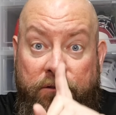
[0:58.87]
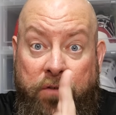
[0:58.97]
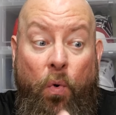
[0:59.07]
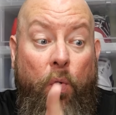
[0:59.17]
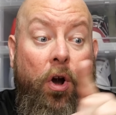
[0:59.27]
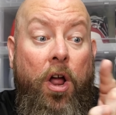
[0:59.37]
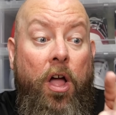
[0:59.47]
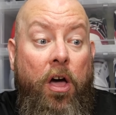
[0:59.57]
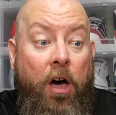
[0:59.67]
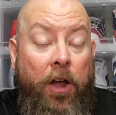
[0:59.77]

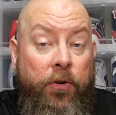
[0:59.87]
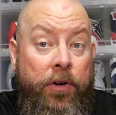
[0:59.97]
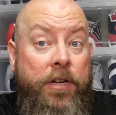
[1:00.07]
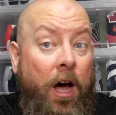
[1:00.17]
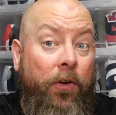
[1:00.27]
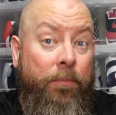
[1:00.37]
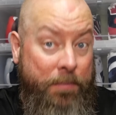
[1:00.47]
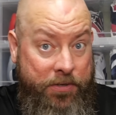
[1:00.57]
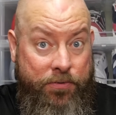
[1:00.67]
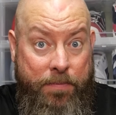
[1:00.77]
$400
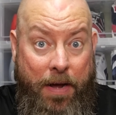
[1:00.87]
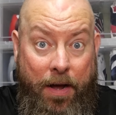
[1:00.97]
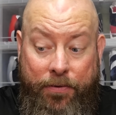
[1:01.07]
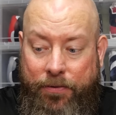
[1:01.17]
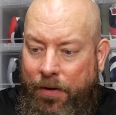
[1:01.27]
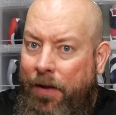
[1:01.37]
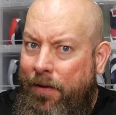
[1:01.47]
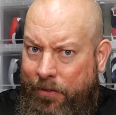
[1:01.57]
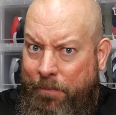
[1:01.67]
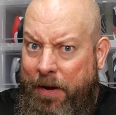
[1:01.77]
mystery box
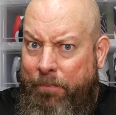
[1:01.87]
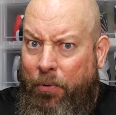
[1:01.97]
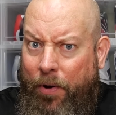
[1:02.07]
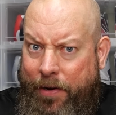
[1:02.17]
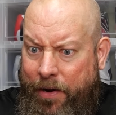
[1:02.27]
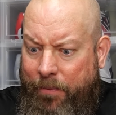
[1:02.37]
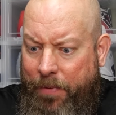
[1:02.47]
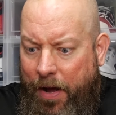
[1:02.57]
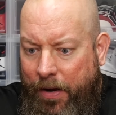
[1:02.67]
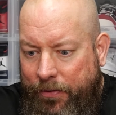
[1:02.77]
the big boy kind of
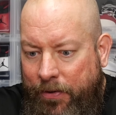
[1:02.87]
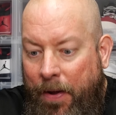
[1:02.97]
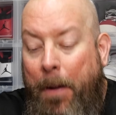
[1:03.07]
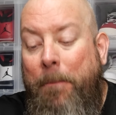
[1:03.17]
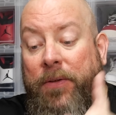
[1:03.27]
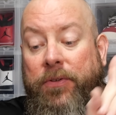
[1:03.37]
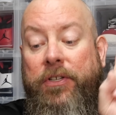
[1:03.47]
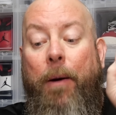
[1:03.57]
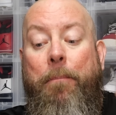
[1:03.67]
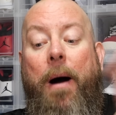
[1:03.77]
box. This is
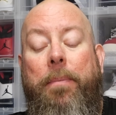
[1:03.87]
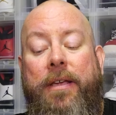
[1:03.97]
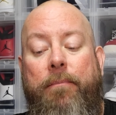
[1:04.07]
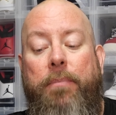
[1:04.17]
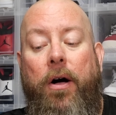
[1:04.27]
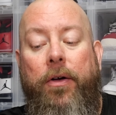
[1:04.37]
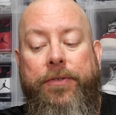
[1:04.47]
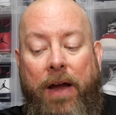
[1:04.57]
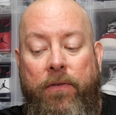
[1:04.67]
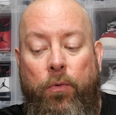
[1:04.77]
called Pop King
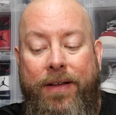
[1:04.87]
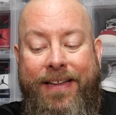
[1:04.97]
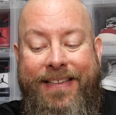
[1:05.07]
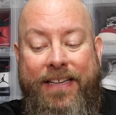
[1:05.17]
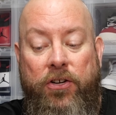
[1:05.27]
Paul's Everyone Gets